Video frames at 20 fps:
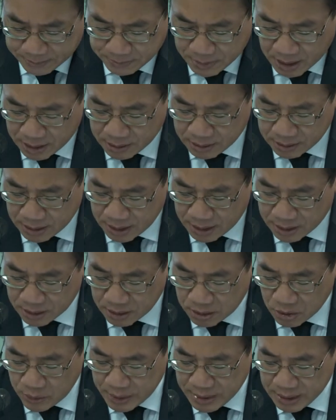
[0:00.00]
In
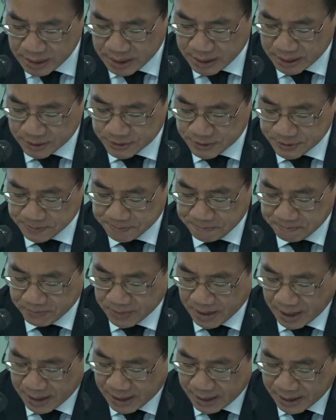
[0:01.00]
doing this,
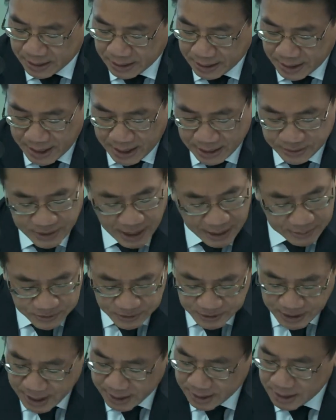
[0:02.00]
as I've
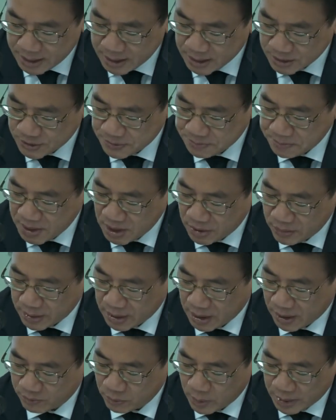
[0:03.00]
said, in the spirit
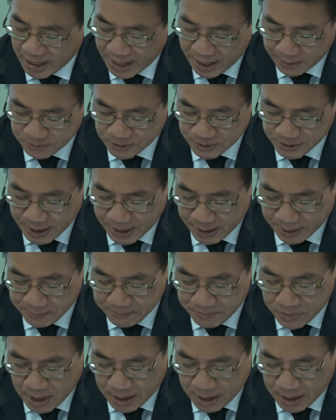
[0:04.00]
of what I've said,